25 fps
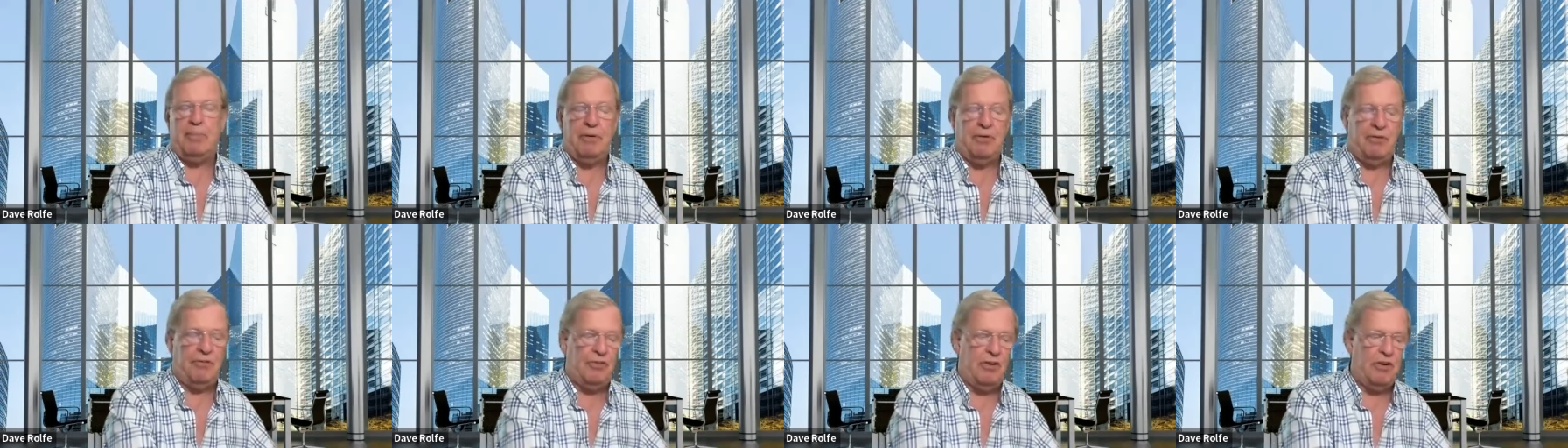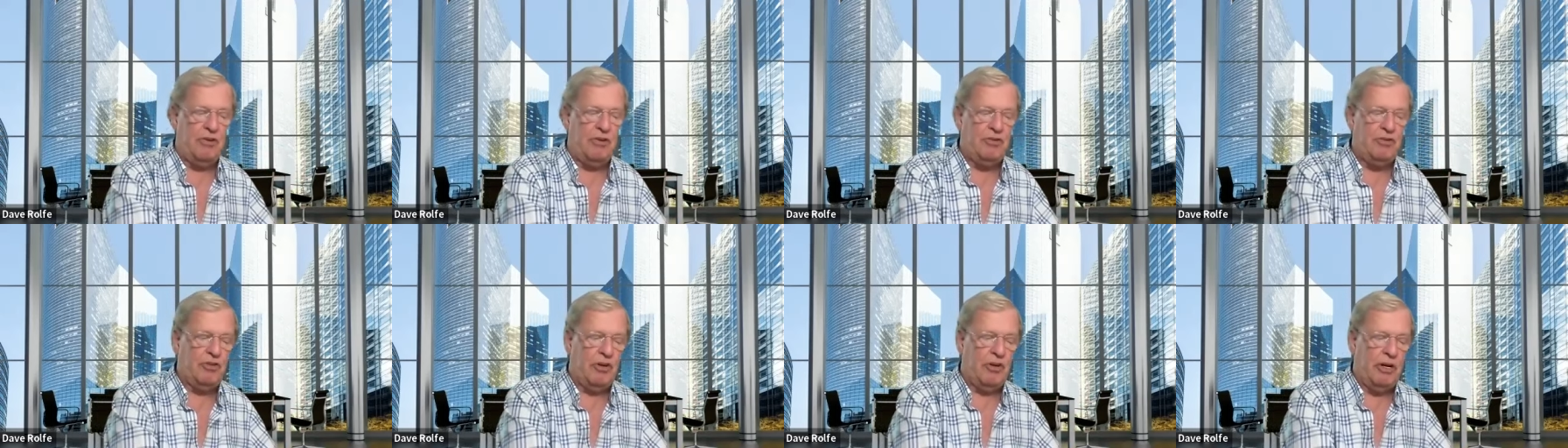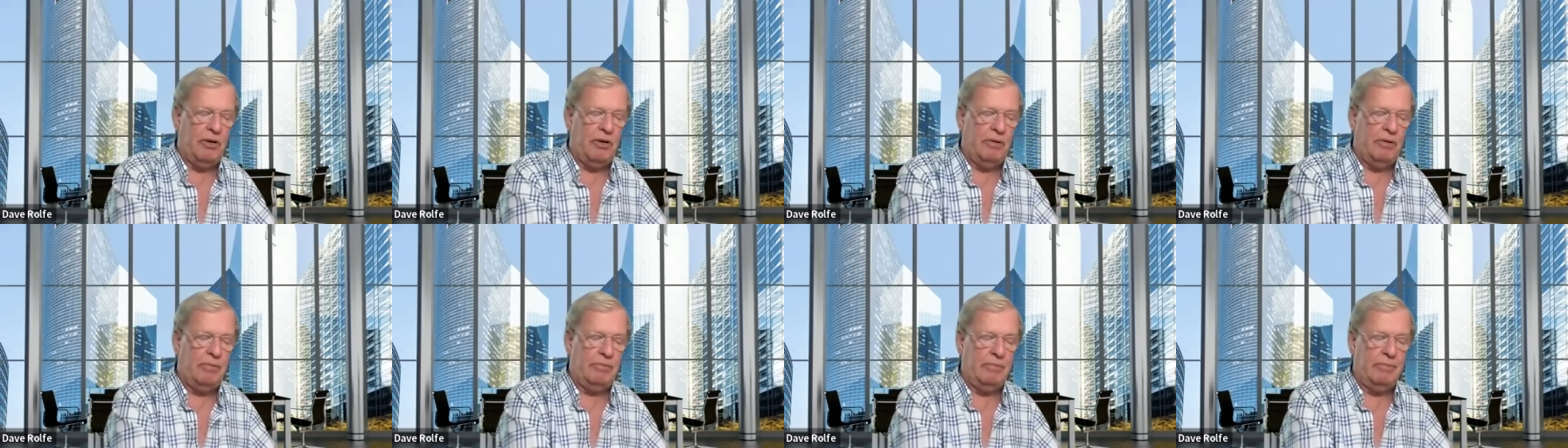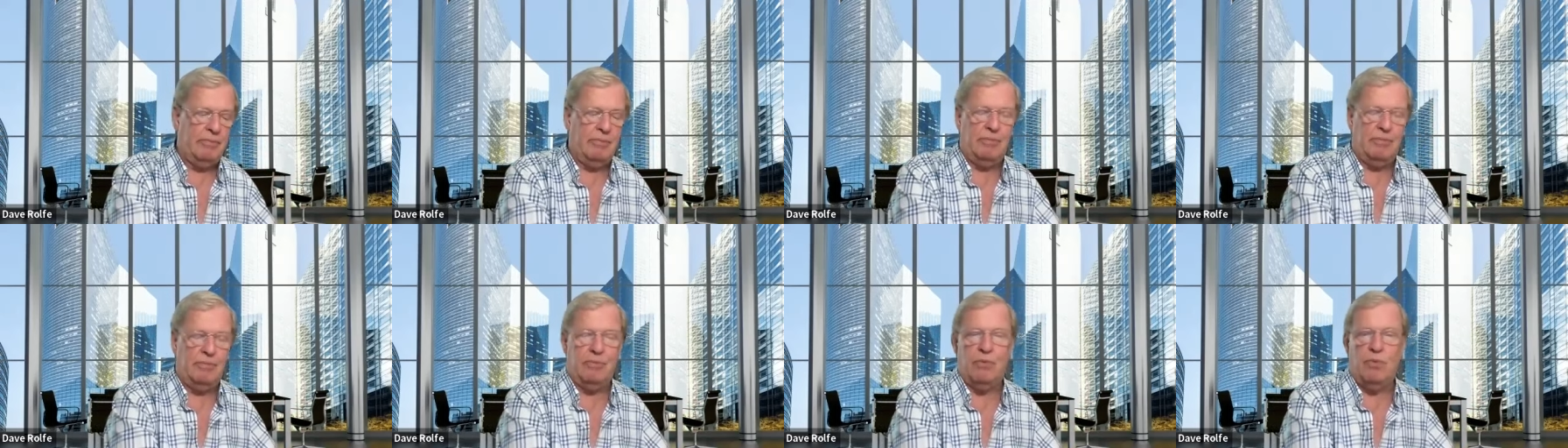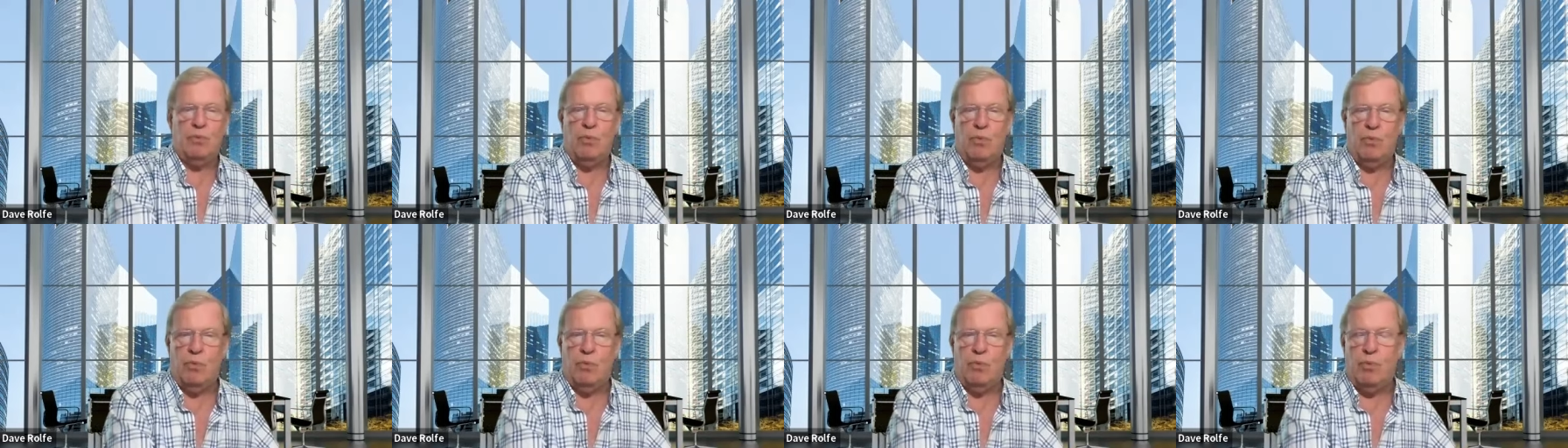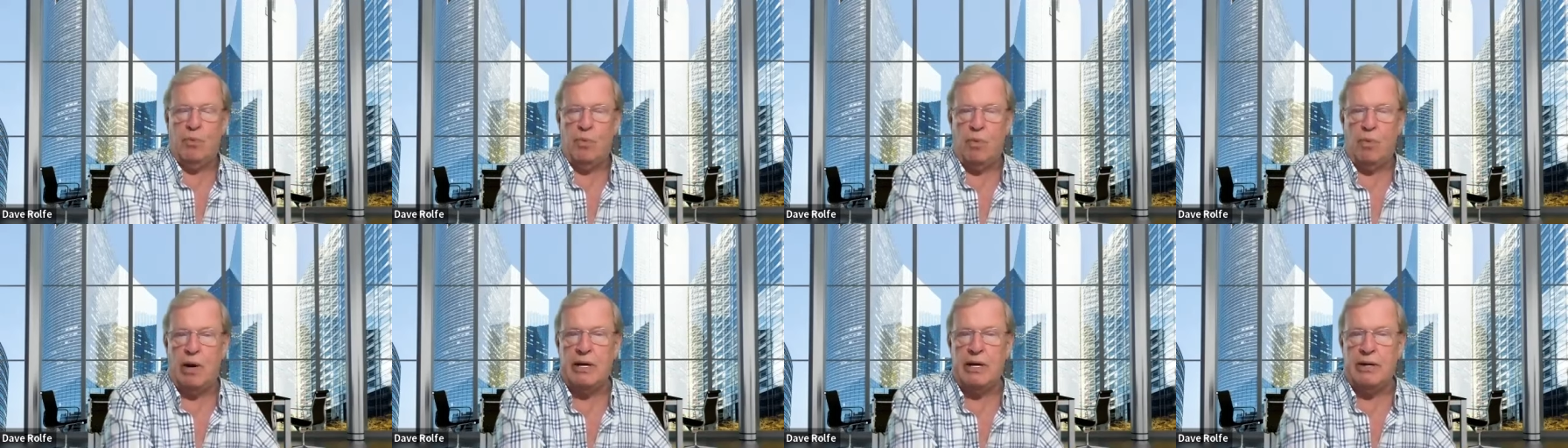position,
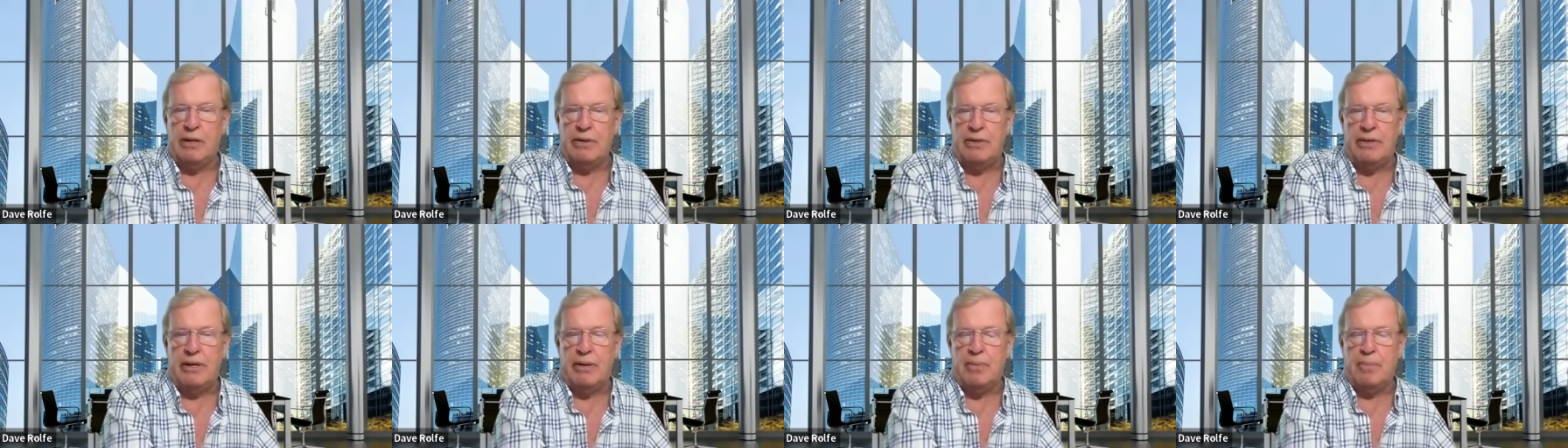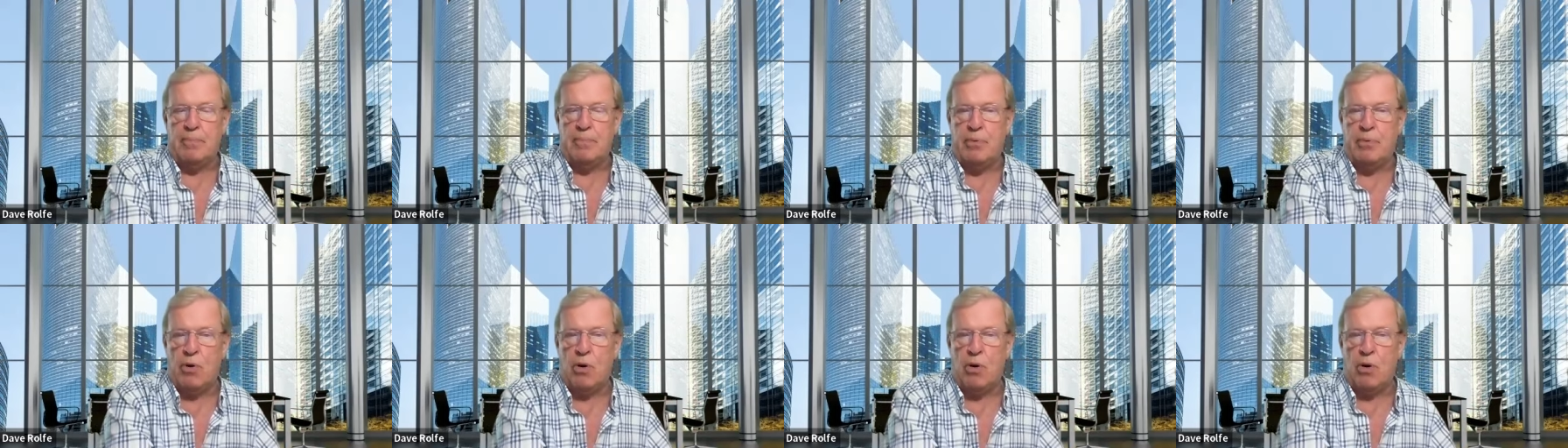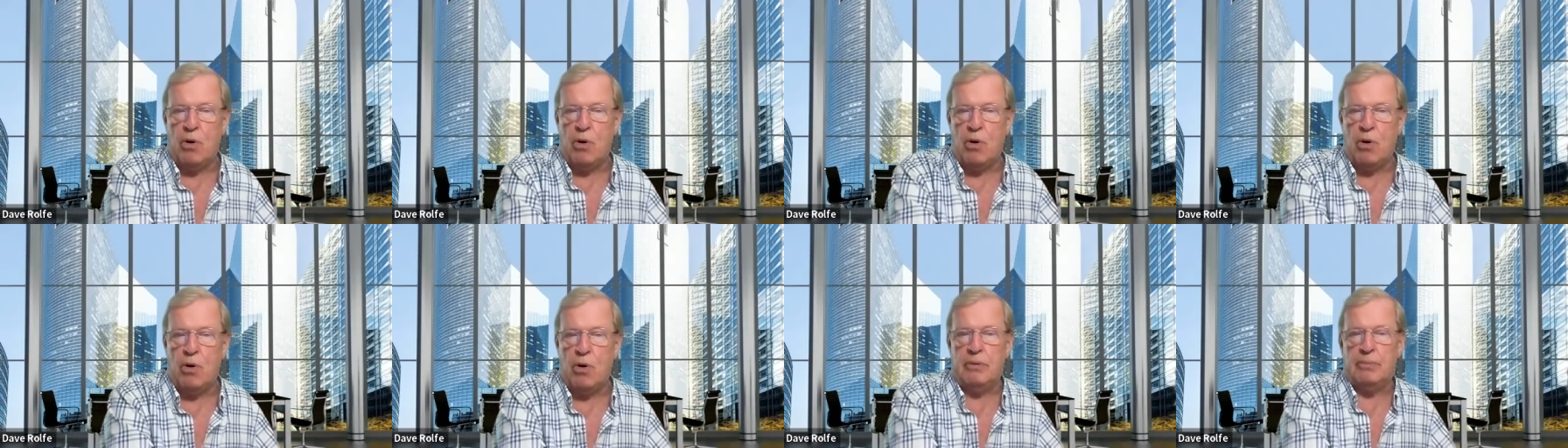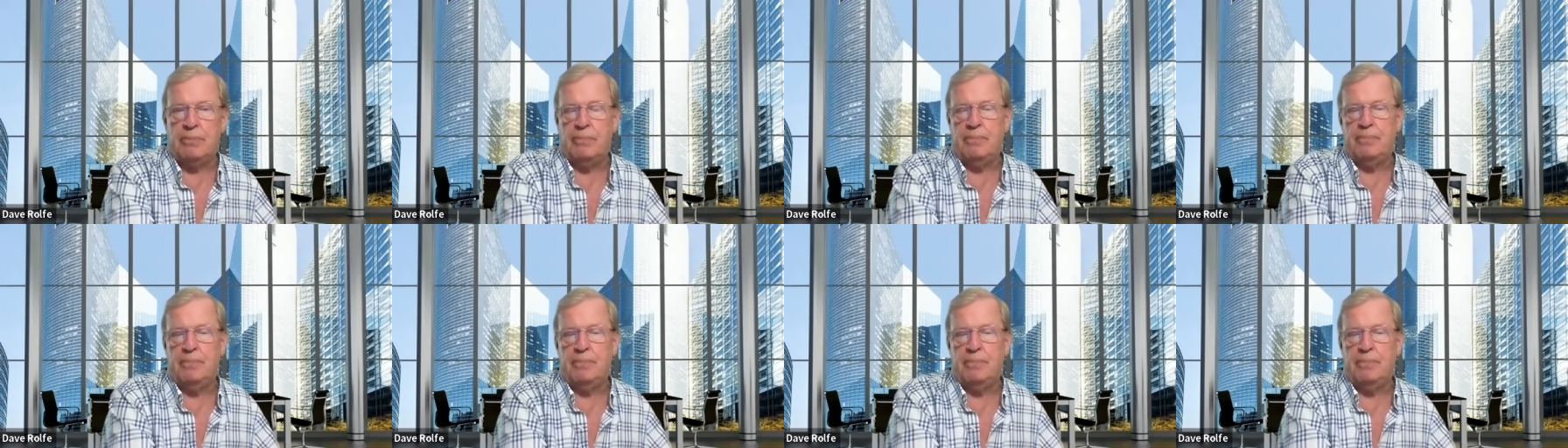one of the important